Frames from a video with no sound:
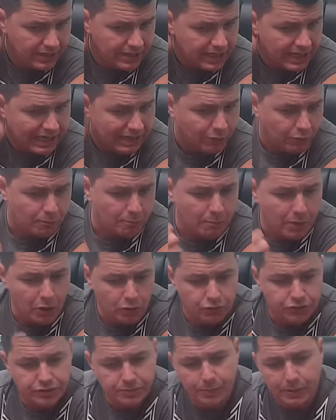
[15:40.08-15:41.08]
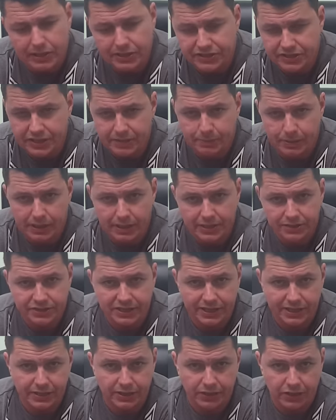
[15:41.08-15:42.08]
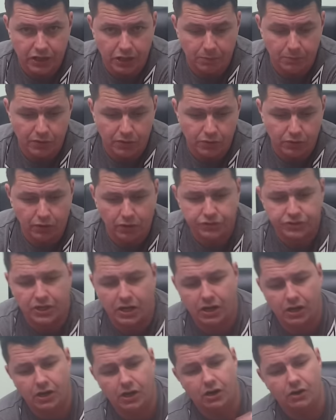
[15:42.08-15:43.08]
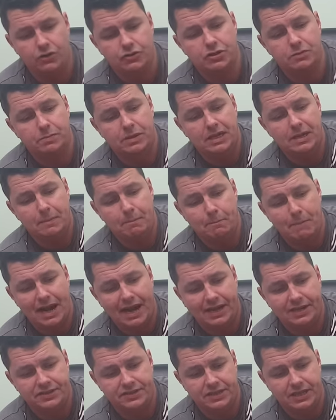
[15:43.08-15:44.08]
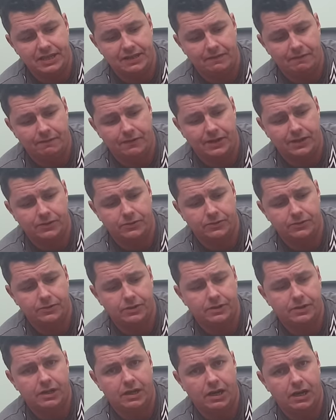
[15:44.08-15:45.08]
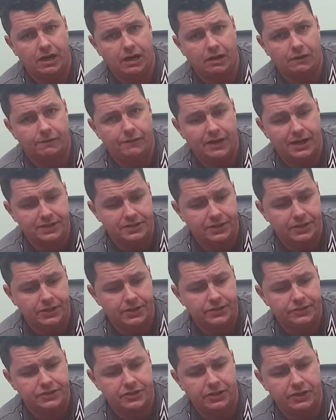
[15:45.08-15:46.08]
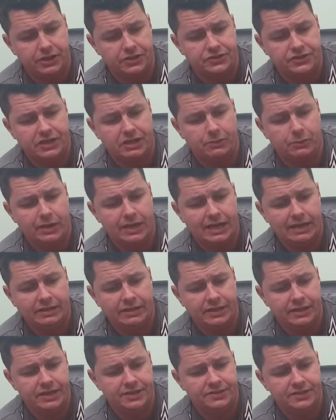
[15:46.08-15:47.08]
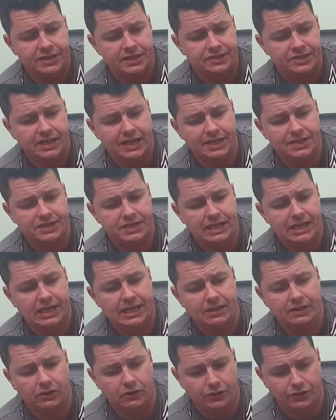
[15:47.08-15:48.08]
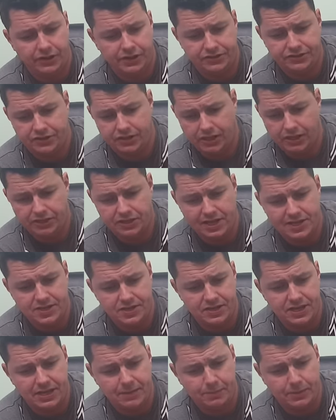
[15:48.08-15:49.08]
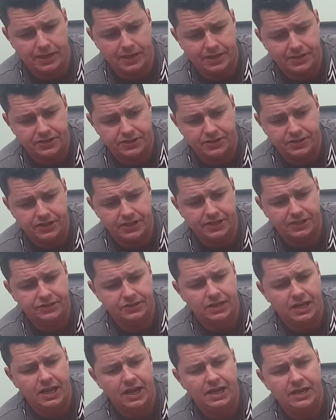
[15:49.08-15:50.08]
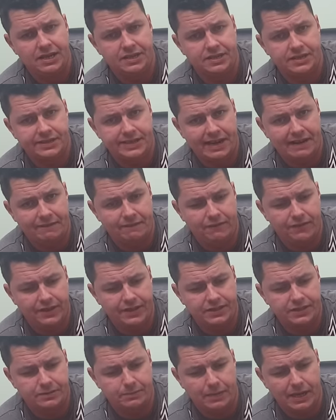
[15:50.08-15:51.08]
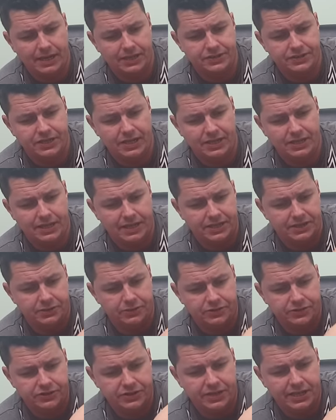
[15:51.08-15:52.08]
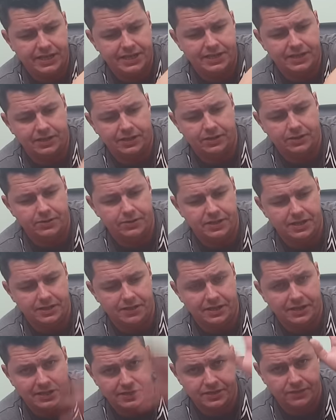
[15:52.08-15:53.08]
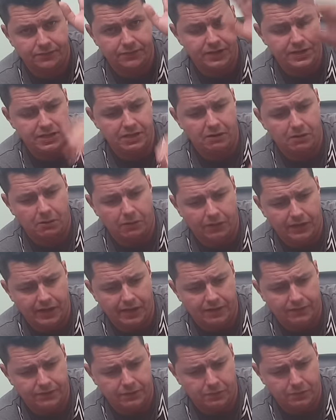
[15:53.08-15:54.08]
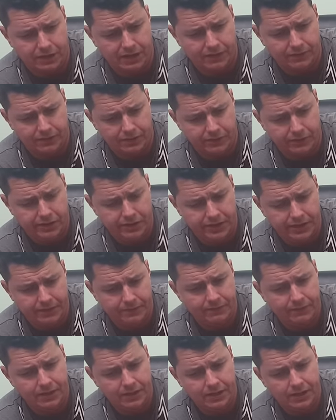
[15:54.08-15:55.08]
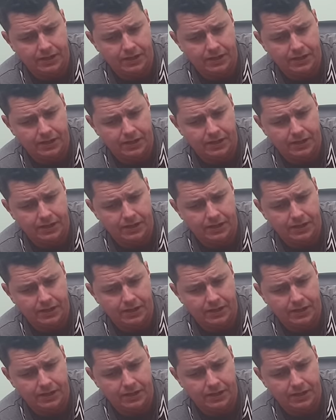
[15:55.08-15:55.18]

Now most PCPs that you're going to come across are going to be magazine fed. So you can see we in this case here on this Daystate PH6, this is a fixed magazine that you side load in, and there's a video on that if you want to have a look at it.